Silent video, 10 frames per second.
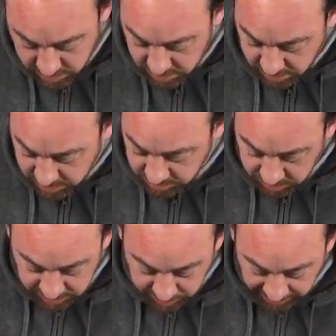You could
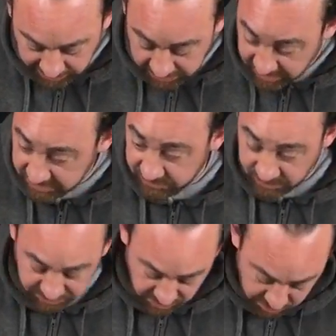use the back of this,
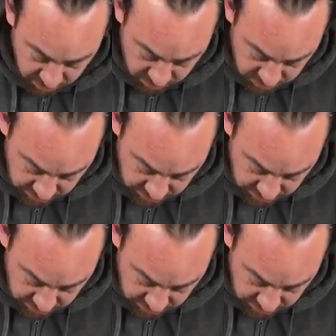for example,